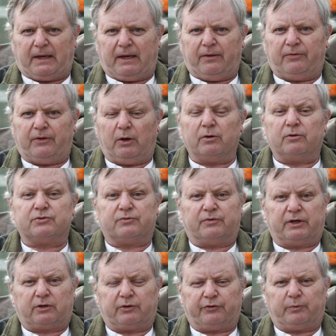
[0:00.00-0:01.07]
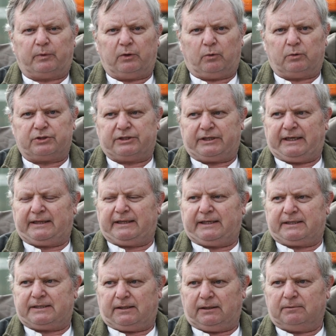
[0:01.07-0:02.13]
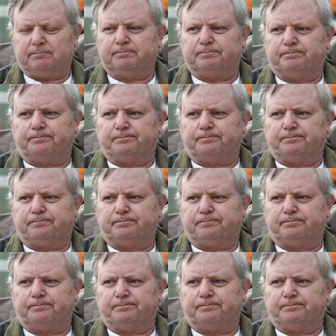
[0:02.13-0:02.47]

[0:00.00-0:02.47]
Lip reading: And those vehicles were launched at that time.